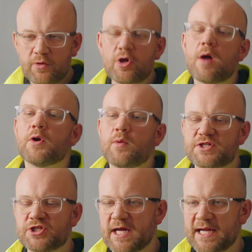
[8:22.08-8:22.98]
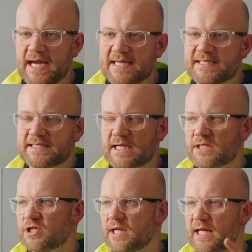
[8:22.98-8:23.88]
another common question I get asked as an
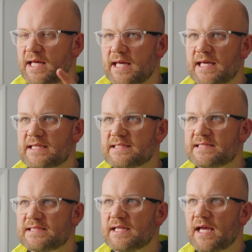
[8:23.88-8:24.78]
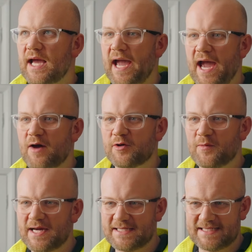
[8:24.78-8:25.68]
engineer is, how
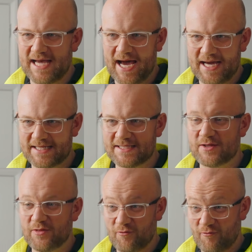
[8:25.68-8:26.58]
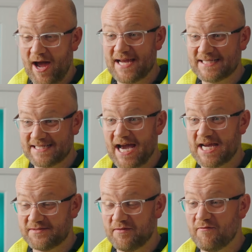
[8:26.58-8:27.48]
do I size the right
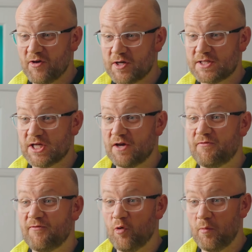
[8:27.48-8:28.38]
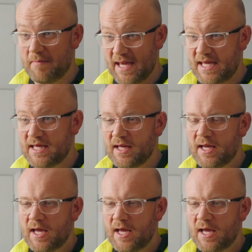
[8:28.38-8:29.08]
size of inverter for me?